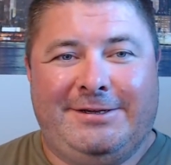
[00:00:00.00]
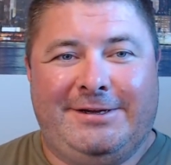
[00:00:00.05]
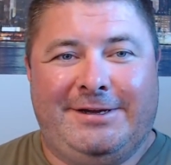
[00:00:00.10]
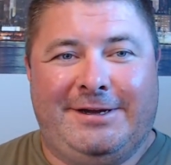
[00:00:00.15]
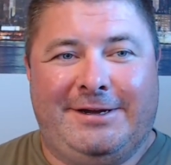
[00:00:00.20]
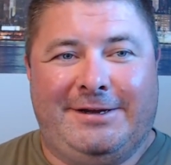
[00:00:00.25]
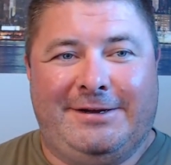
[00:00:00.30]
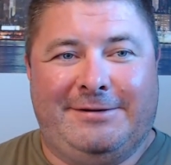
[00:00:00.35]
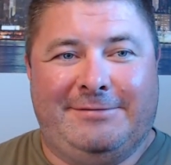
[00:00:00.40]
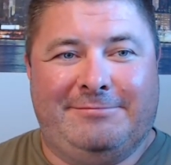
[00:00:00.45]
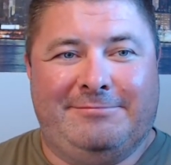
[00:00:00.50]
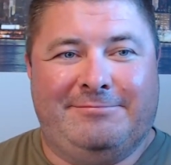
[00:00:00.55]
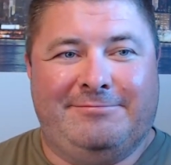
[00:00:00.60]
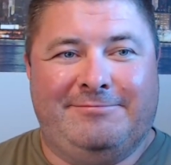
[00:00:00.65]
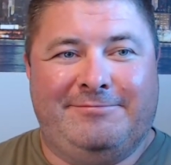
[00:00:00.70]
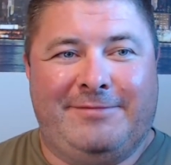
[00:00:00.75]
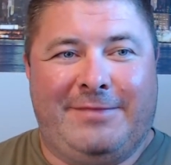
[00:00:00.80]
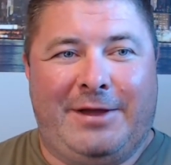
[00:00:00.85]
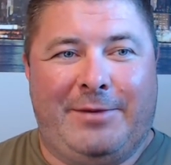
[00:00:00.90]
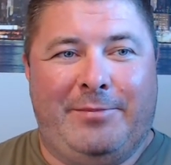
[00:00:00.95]

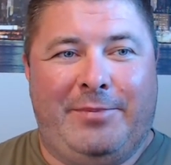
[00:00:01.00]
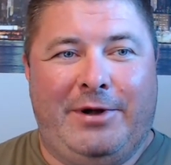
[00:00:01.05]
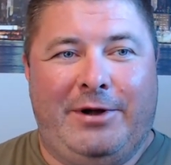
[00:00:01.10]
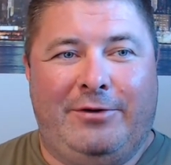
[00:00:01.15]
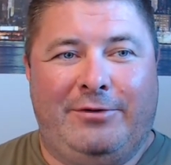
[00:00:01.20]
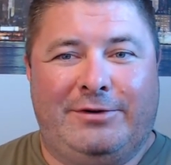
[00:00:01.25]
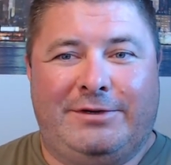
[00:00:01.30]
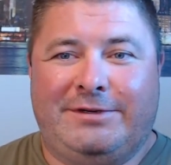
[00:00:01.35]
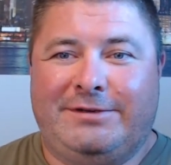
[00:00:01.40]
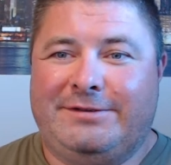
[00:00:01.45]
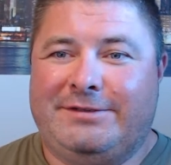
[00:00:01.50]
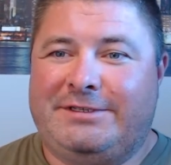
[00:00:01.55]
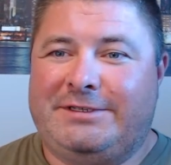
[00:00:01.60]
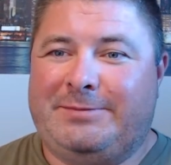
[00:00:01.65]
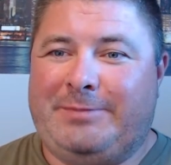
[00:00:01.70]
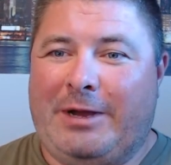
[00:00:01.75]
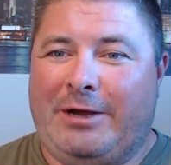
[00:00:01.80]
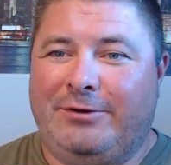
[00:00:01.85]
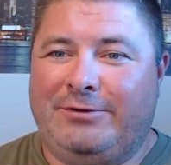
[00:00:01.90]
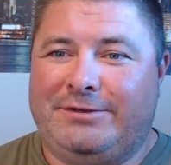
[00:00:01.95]
about
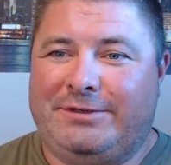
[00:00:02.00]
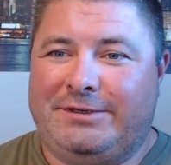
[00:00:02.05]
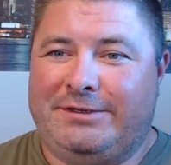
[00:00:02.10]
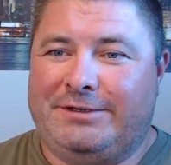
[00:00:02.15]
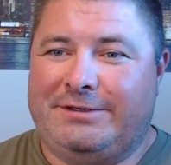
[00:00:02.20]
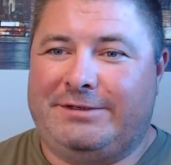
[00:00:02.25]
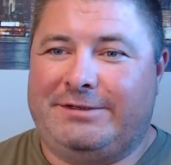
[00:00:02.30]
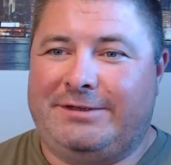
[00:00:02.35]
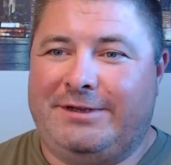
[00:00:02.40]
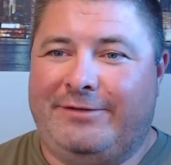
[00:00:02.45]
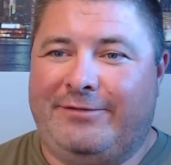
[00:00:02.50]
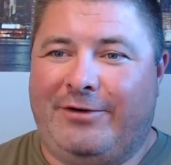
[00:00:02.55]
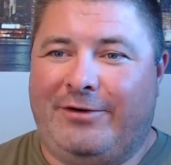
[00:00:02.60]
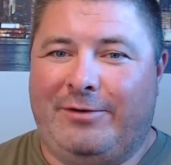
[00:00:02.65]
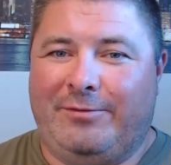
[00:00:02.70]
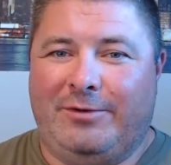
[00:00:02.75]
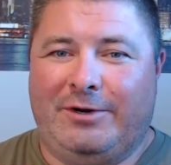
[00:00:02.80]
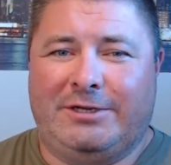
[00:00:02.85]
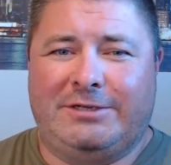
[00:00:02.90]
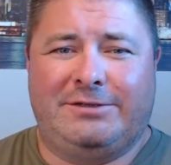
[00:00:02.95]
spouses of
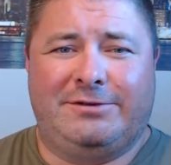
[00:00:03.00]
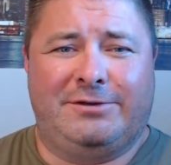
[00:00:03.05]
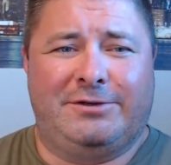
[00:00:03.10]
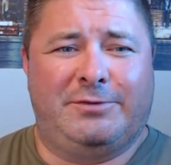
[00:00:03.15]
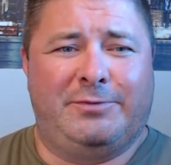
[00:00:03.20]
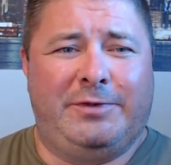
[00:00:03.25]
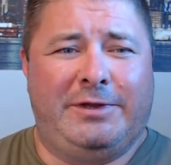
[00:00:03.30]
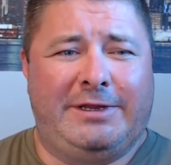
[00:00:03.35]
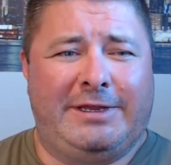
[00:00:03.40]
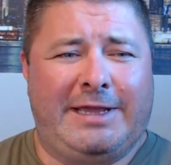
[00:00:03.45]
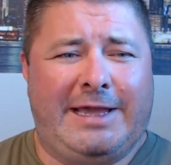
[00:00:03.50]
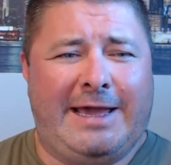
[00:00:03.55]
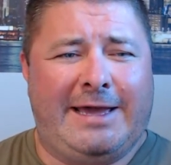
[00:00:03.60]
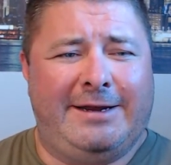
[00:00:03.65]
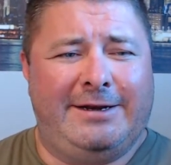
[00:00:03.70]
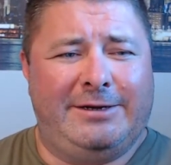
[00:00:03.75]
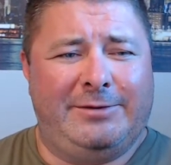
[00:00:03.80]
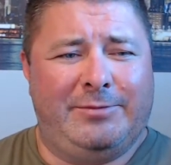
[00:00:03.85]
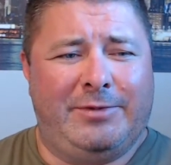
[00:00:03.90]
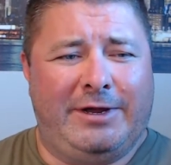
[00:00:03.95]
arm wrestlers being
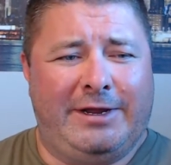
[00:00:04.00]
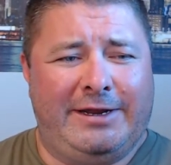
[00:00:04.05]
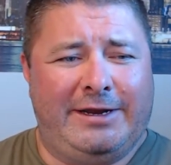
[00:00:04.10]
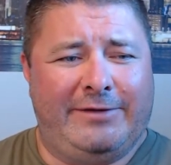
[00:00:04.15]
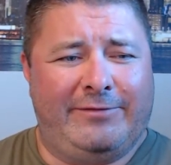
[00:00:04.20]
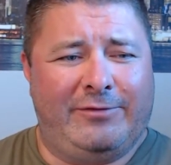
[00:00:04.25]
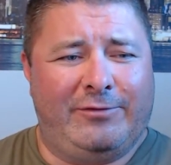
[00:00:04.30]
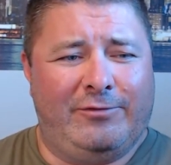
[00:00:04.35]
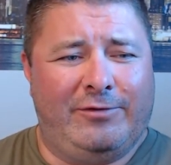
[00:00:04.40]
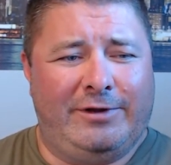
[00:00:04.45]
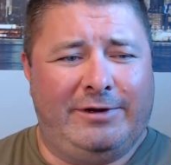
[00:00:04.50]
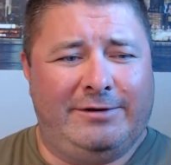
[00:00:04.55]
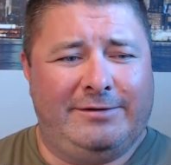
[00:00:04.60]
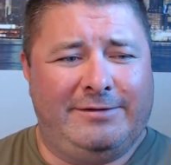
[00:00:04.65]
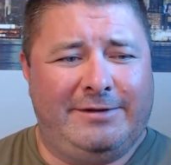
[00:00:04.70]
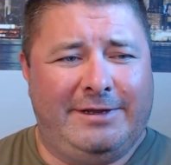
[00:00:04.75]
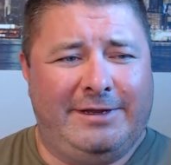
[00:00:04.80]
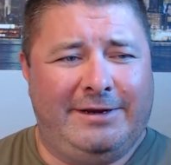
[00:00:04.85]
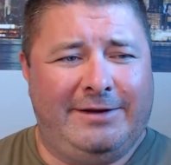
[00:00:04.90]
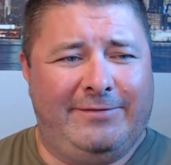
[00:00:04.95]
added by everyone,
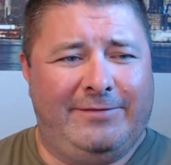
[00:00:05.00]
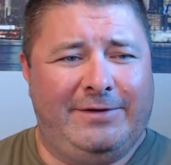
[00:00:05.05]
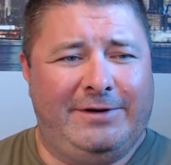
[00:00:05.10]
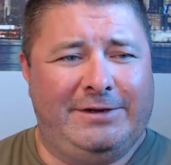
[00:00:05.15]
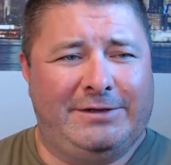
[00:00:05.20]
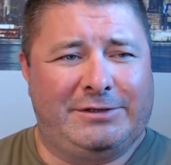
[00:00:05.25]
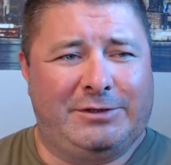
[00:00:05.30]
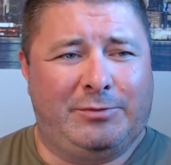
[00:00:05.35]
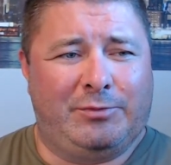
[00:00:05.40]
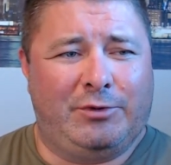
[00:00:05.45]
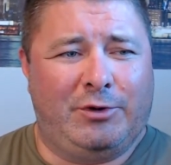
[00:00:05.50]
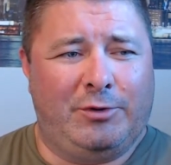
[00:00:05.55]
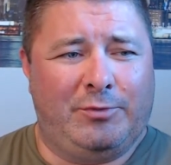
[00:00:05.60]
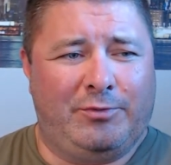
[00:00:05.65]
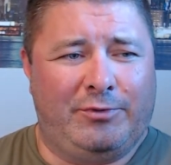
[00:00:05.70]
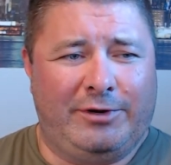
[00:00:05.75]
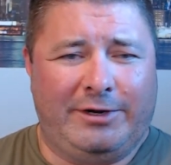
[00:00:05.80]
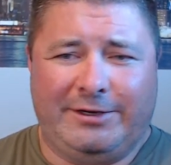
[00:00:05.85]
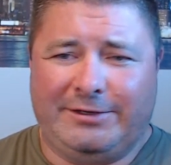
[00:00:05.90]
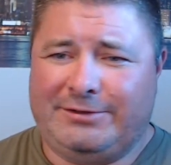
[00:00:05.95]
and if it is
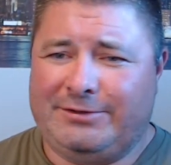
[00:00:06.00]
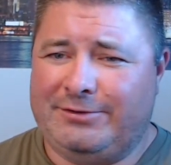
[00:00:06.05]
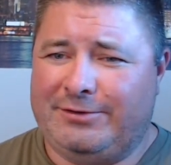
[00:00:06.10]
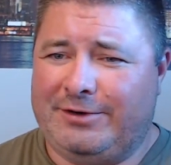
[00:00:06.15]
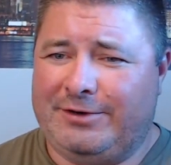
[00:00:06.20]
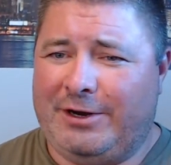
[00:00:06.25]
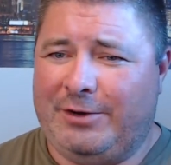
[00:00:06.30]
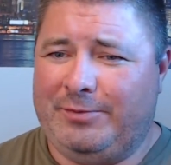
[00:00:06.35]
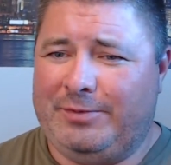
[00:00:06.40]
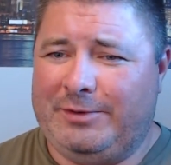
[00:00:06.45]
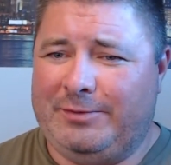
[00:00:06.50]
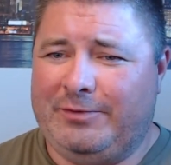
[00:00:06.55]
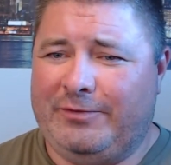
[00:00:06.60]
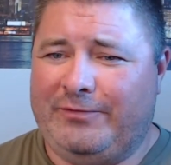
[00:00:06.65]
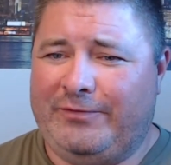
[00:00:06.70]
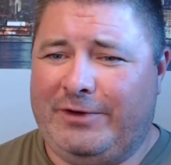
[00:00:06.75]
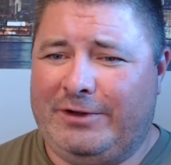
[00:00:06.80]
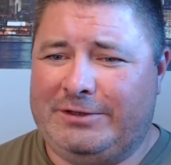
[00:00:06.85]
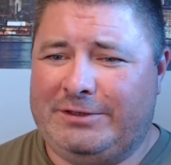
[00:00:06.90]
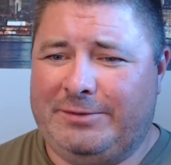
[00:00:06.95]
appropriate or how people
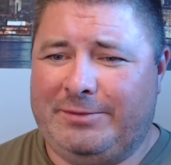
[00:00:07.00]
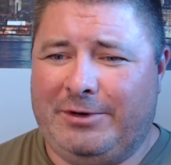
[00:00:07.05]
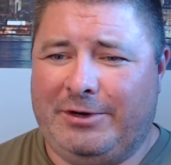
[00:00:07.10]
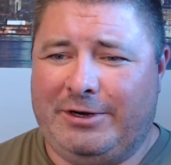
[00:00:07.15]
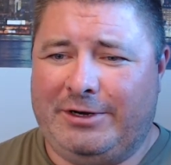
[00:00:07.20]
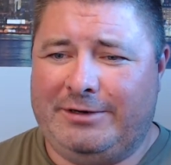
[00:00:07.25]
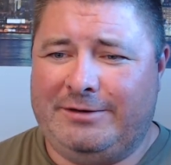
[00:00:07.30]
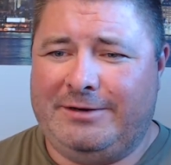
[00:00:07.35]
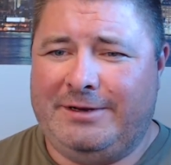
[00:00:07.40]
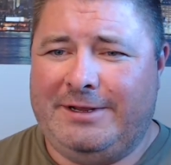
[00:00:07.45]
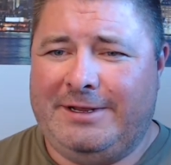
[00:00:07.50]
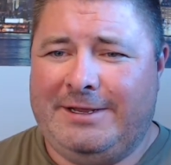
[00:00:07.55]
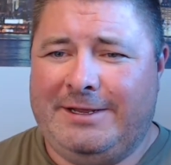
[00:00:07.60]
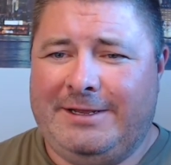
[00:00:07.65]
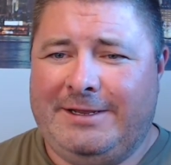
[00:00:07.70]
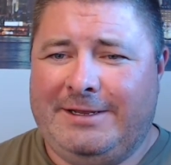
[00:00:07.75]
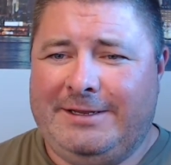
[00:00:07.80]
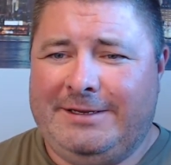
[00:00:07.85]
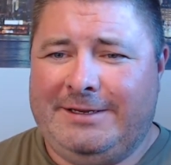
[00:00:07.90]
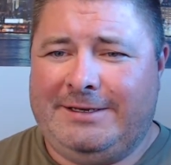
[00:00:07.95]
felt about it.
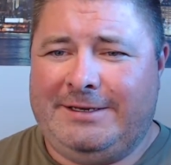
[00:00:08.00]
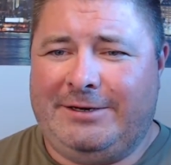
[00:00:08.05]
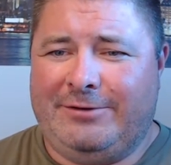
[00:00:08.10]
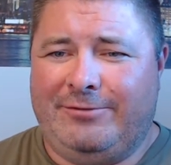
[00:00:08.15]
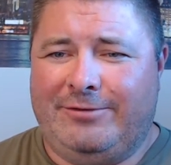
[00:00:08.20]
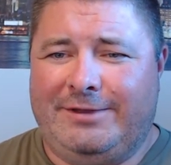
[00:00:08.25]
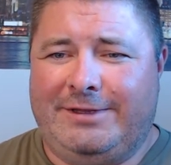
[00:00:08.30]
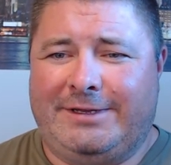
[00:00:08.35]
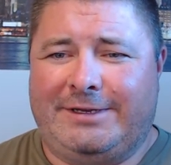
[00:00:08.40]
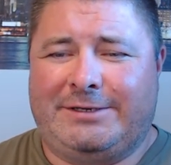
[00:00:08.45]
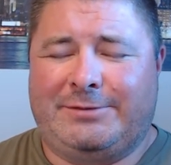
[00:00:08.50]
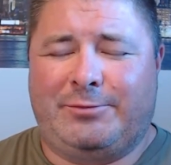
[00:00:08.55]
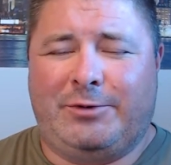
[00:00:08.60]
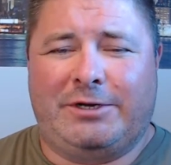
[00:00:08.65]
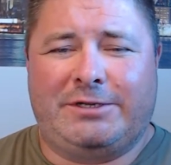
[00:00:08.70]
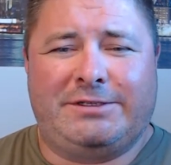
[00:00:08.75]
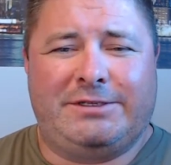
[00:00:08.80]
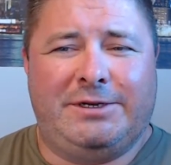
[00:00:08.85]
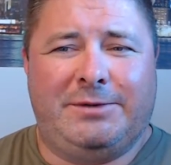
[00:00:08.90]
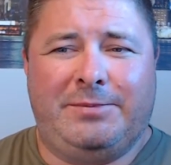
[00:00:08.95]
Didn't really
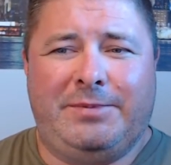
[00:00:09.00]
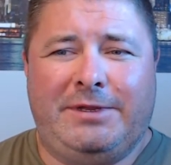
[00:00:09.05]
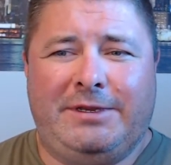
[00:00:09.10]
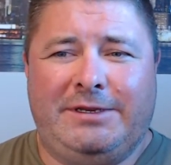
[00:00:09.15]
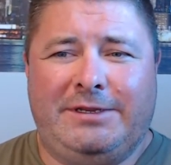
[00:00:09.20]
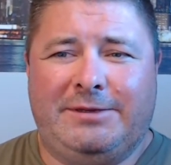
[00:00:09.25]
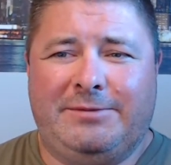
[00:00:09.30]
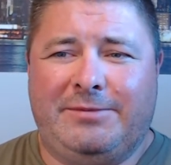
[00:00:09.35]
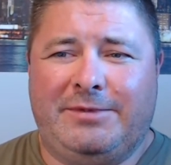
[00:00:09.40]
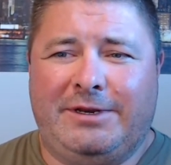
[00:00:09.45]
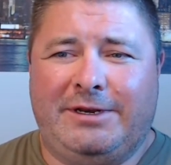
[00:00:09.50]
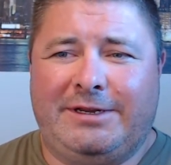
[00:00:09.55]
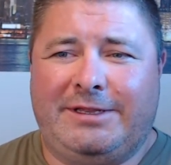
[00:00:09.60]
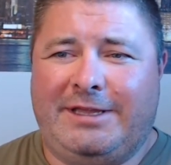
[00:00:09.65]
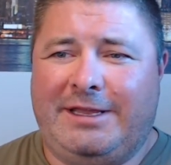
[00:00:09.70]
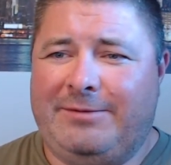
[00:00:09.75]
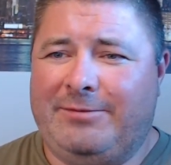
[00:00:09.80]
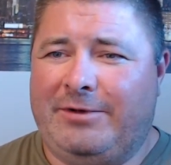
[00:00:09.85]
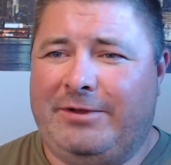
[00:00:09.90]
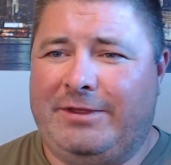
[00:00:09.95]
express an opinion, but it
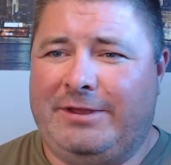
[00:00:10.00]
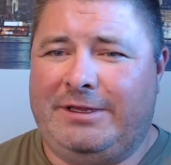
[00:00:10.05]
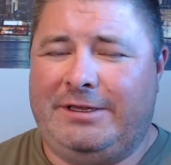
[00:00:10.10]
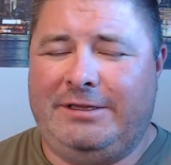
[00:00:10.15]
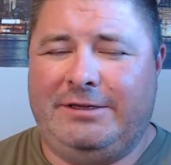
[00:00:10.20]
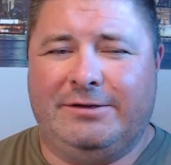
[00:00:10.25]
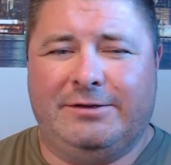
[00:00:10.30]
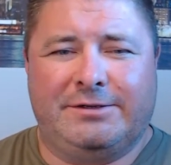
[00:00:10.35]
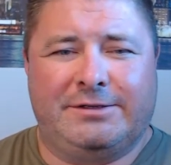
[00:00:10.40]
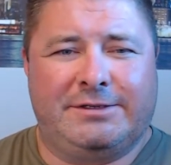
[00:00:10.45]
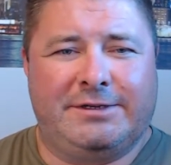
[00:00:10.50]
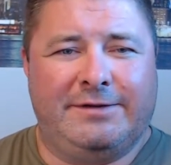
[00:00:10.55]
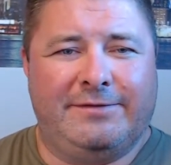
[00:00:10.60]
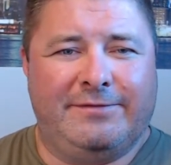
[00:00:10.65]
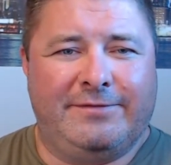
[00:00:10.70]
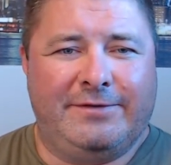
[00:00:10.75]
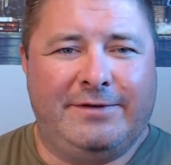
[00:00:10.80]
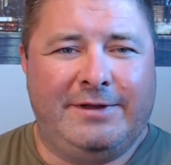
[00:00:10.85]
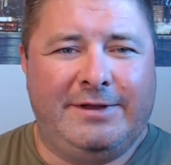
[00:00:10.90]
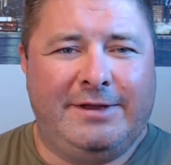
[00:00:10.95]
came on the heels
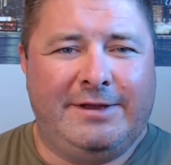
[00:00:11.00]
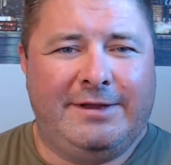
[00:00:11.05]
of